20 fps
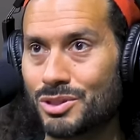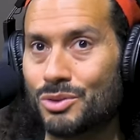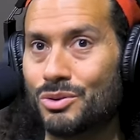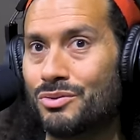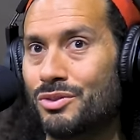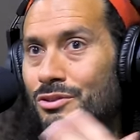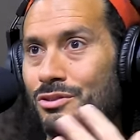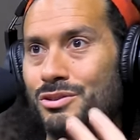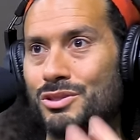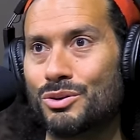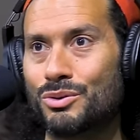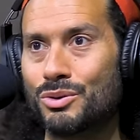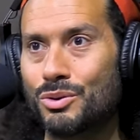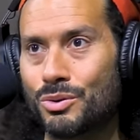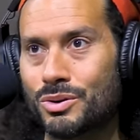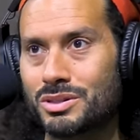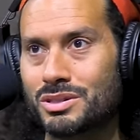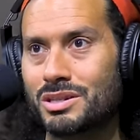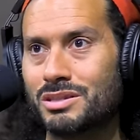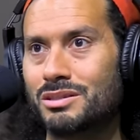So if there is no
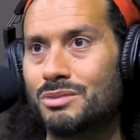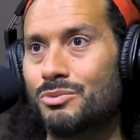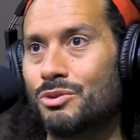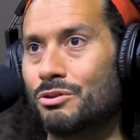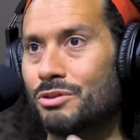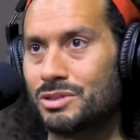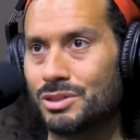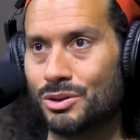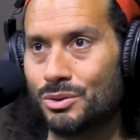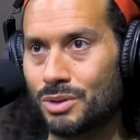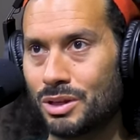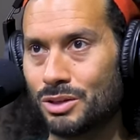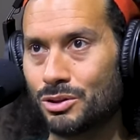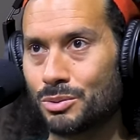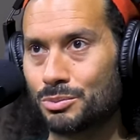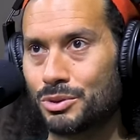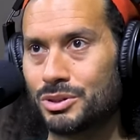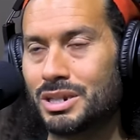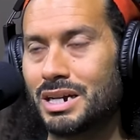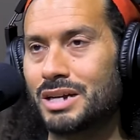court system, there is no legal
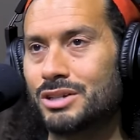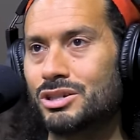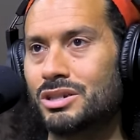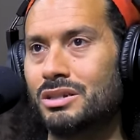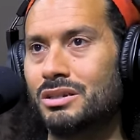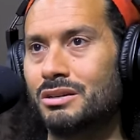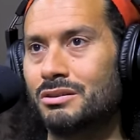protection,